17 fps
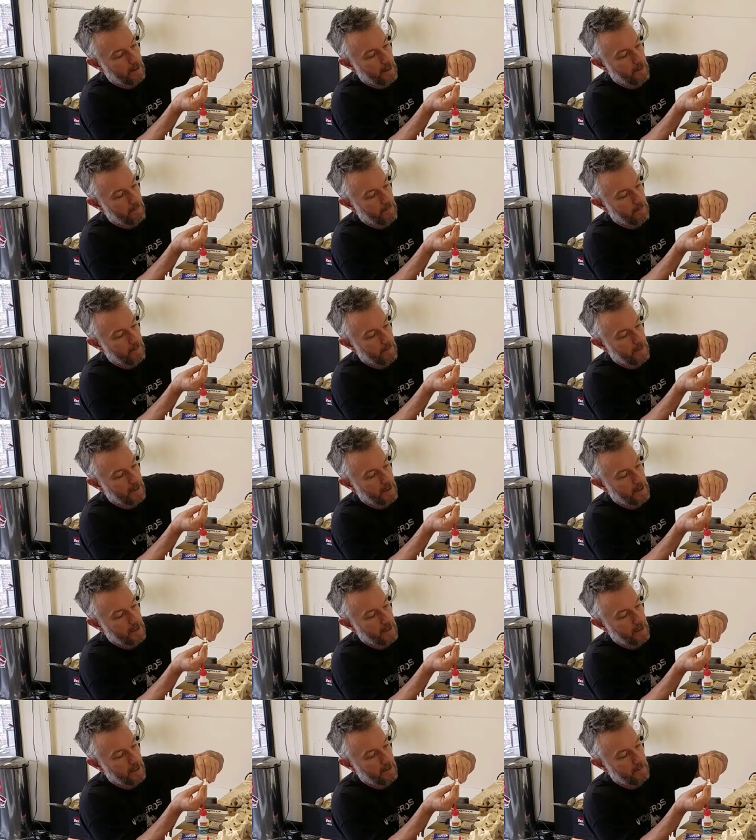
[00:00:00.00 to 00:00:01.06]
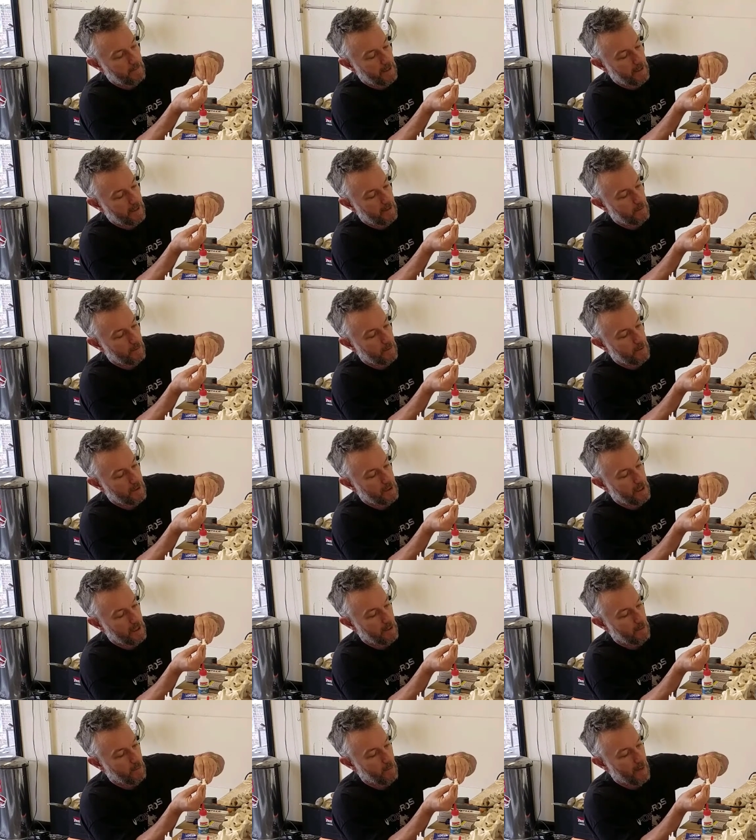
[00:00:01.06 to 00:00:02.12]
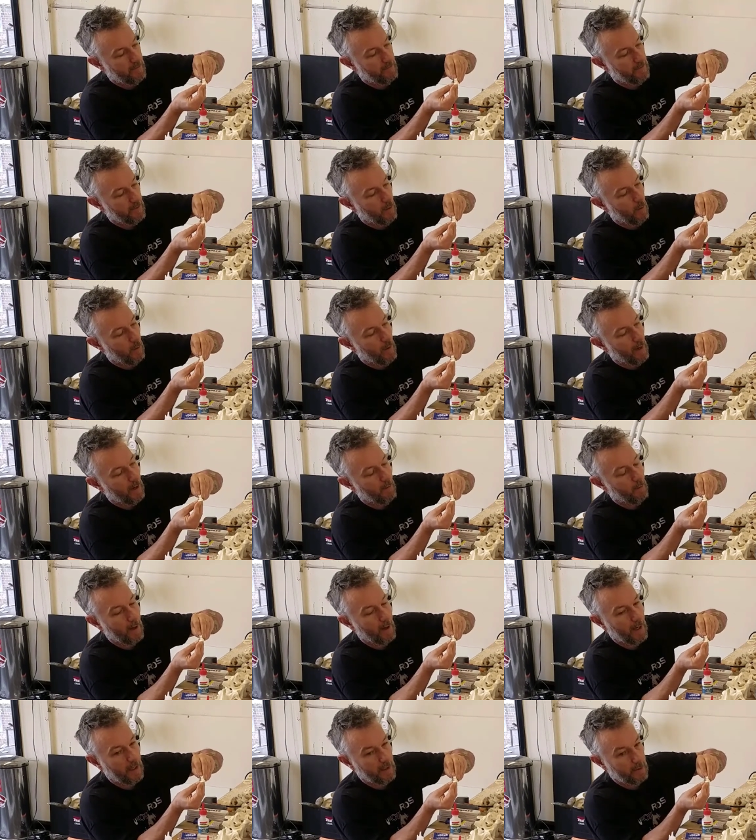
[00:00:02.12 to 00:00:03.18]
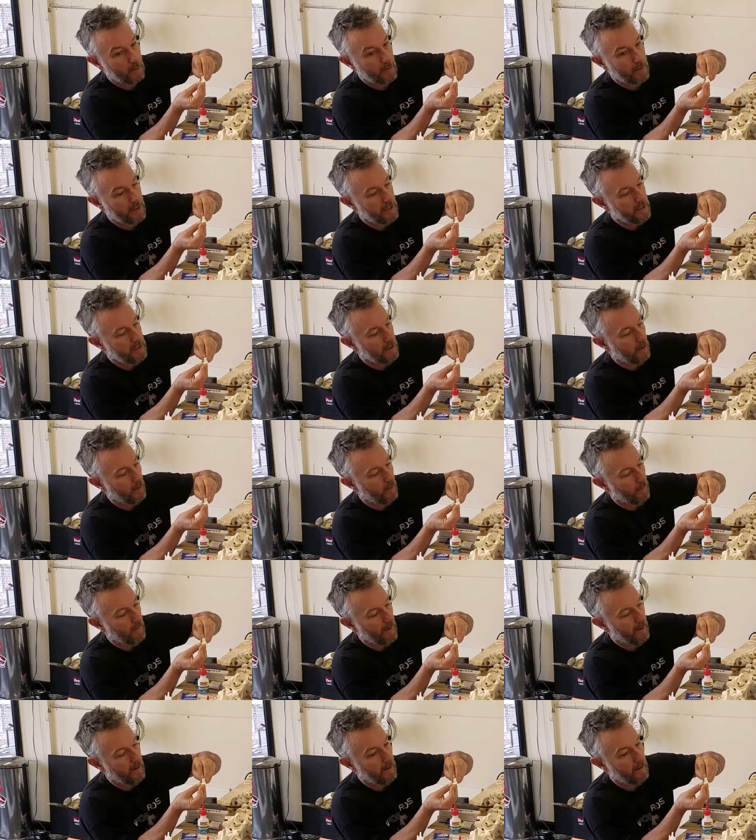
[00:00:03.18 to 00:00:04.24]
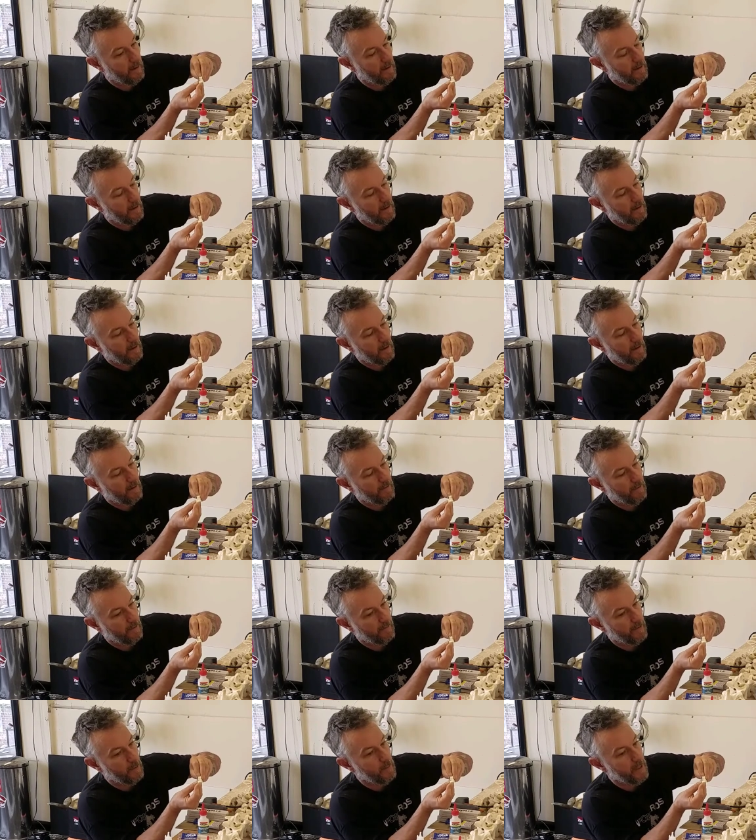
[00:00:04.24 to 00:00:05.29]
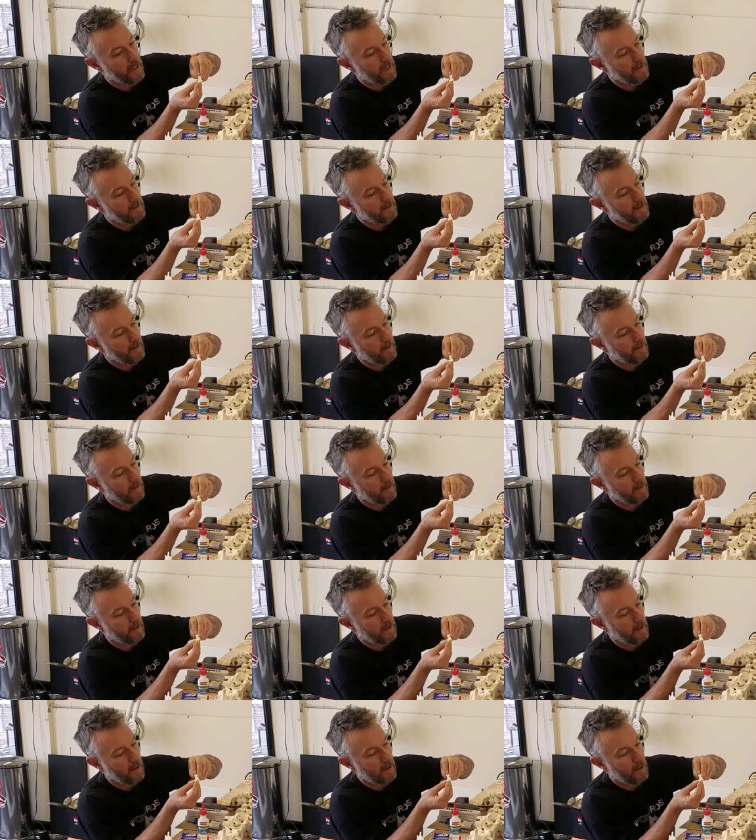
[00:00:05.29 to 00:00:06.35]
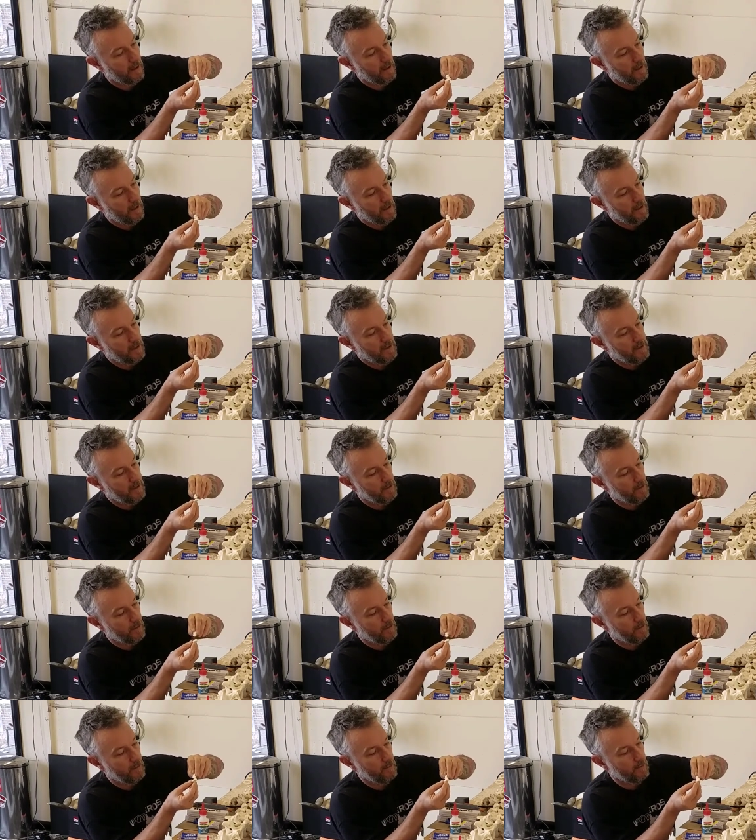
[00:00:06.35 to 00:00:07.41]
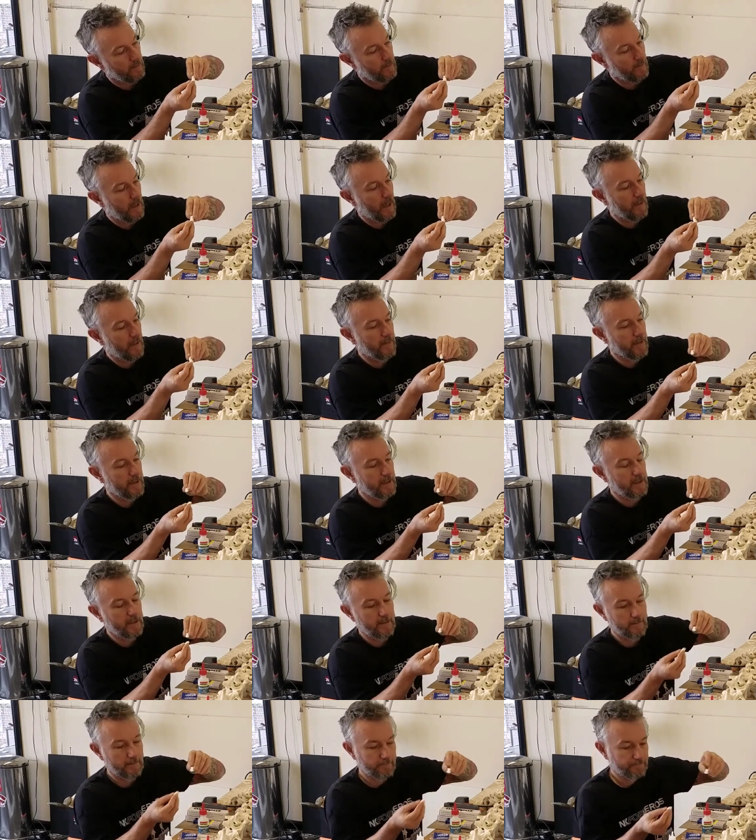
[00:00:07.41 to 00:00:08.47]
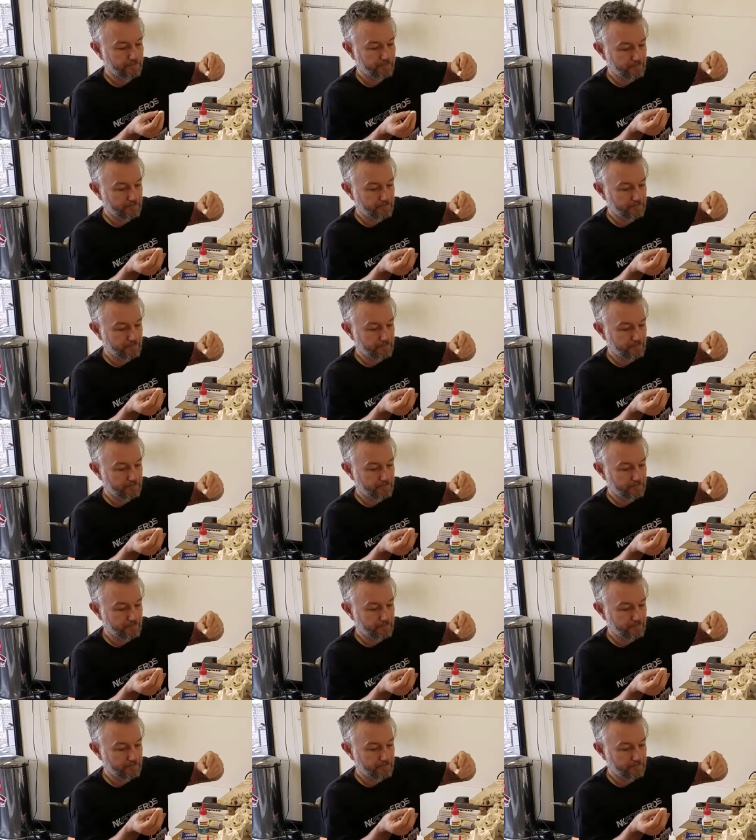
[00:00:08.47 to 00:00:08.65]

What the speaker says: Yep, you can see it would stay wet for quite a while. You would need to hold that for a few minutes. So, the